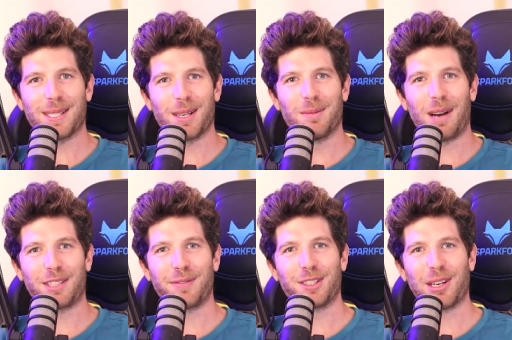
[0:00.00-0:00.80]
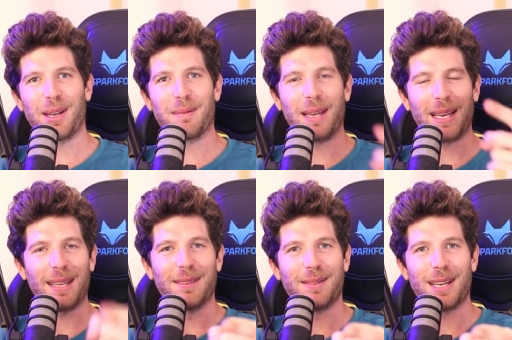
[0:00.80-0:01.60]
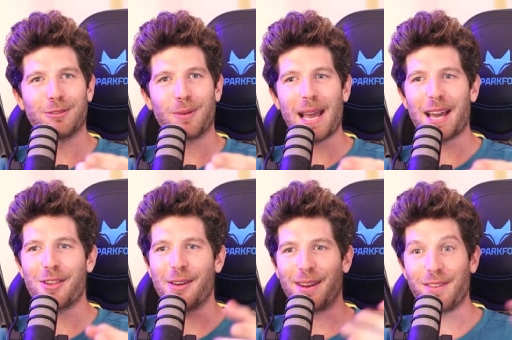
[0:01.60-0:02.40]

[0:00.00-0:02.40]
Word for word: you so much for joining me in today's reaction.